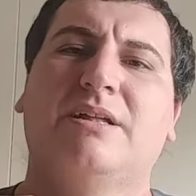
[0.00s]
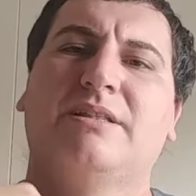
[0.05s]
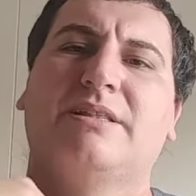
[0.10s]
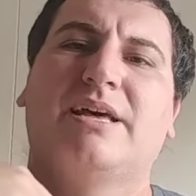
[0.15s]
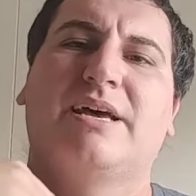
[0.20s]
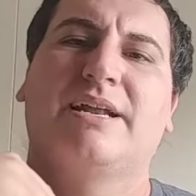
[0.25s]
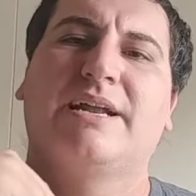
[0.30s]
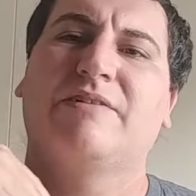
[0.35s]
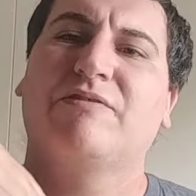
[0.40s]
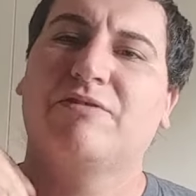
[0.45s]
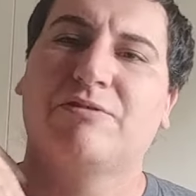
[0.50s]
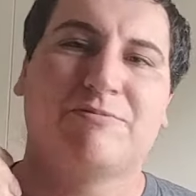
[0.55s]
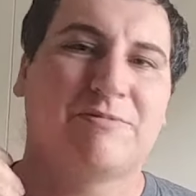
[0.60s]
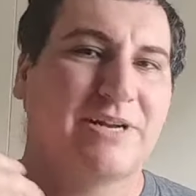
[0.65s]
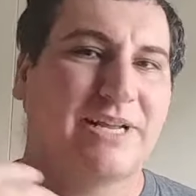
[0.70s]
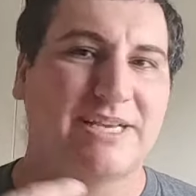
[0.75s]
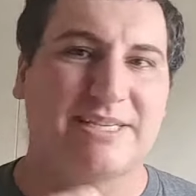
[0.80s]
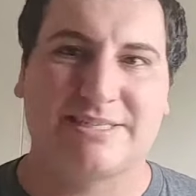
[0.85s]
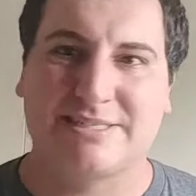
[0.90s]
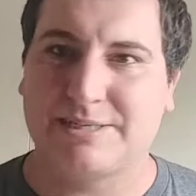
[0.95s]
that
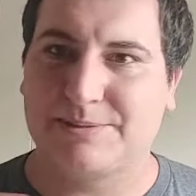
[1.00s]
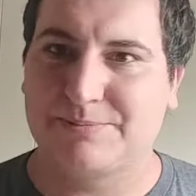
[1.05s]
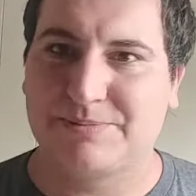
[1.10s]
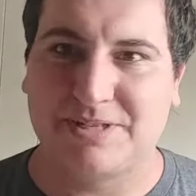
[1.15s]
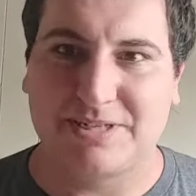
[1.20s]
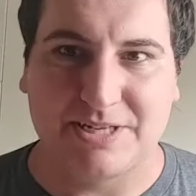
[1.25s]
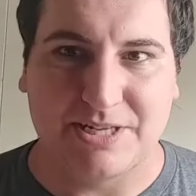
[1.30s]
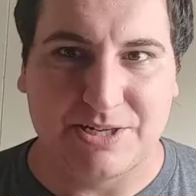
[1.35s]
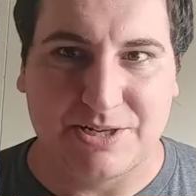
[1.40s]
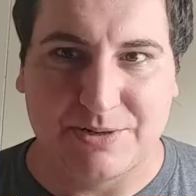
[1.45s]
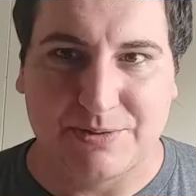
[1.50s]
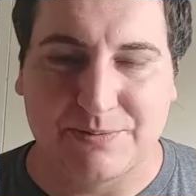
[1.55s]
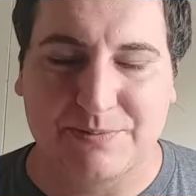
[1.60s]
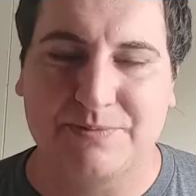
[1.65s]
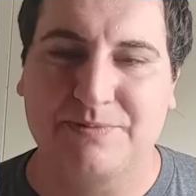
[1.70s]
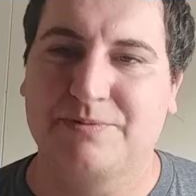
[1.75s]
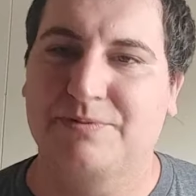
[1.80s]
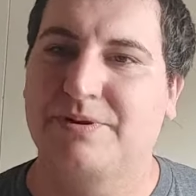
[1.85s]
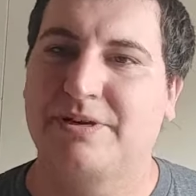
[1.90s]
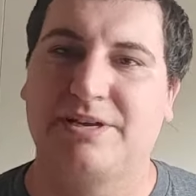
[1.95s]
everyone has something to do.
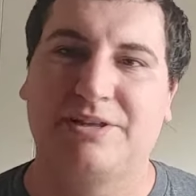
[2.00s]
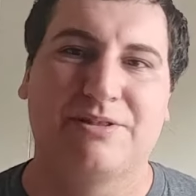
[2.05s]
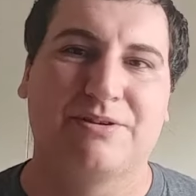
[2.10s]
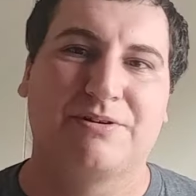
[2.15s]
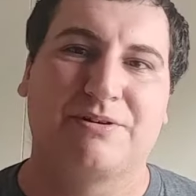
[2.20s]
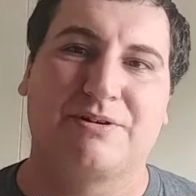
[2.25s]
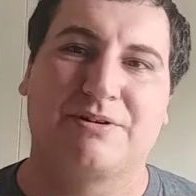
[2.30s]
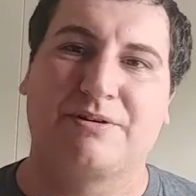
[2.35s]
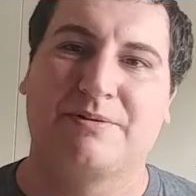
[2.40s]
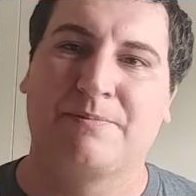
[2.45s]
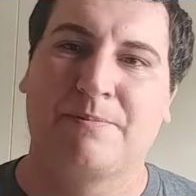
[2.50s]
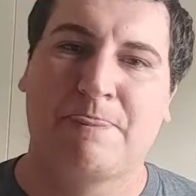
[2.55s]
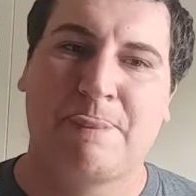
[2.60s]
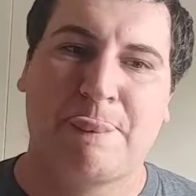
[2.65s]
Either